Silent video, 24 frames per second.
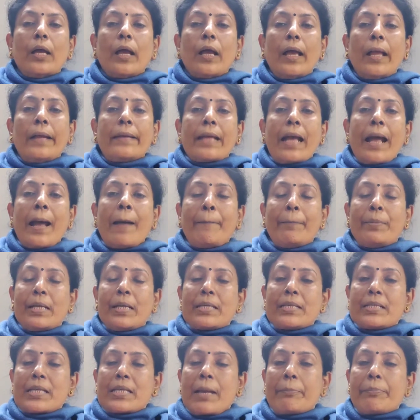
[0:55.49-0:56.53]
and
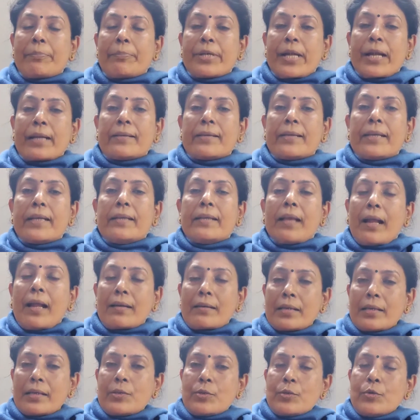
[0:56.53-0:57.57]
after subtracting
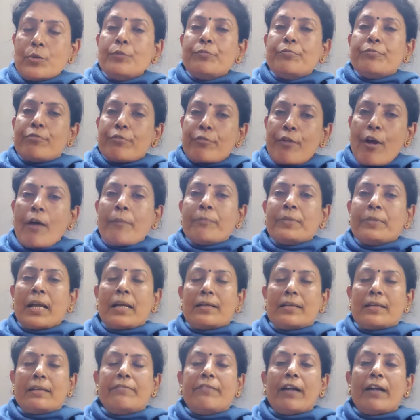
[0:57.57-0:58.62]
32 from
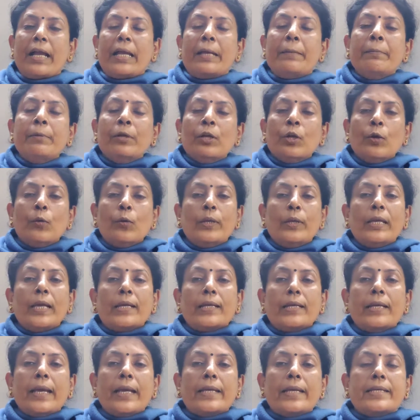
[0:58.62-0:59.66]
35 we
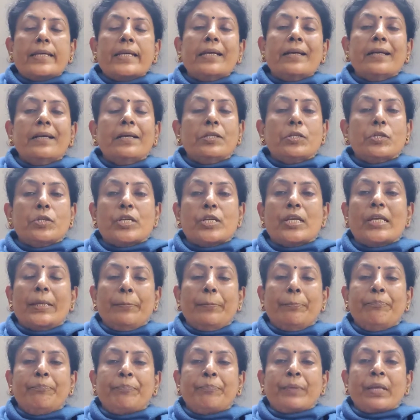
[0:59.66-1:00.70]
are getting
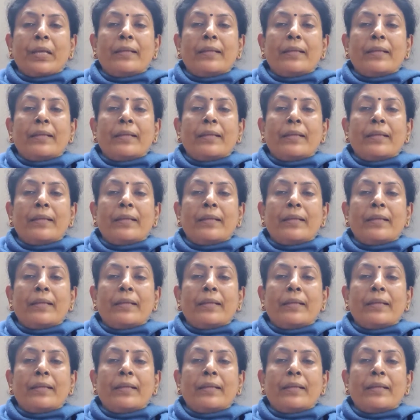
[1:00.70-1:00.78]
3.